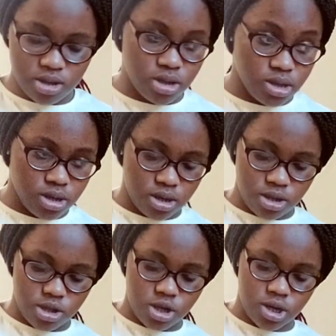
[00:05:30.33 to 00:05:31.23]
the
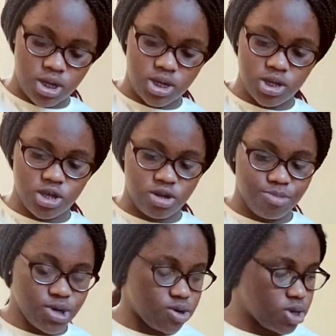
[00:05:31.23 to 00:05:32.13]
chocolate chip
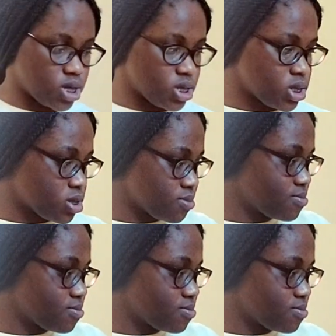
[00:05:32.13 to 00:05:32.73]
cookies.